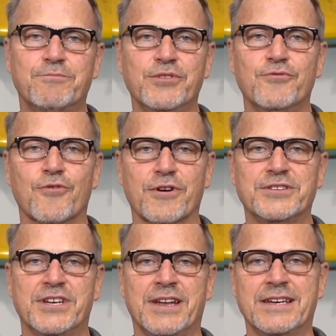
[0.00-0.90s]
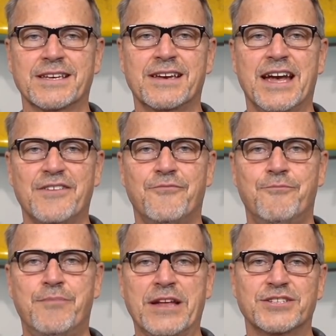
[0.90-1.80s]
Blue Origin as a kind of
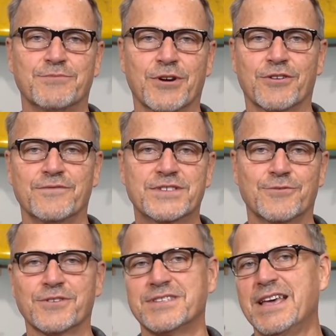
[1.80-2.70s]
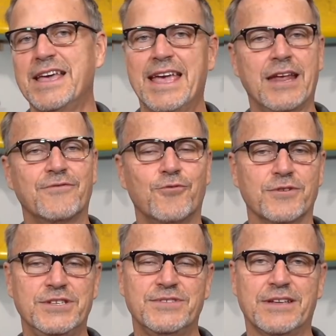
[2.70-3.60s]
benchmark of sorts, and of
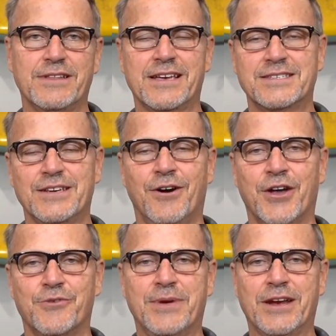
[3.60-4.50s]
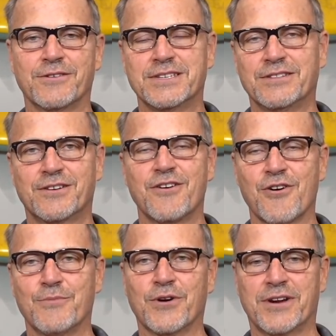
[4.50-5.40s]
course using legacy automakers in the
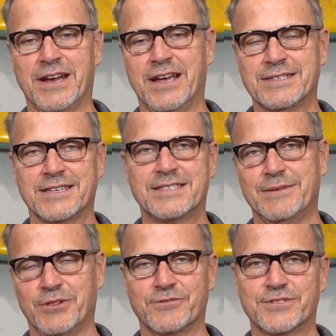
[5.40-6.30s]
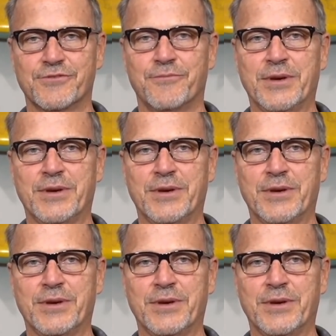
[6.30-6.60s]
car market as a similar sort of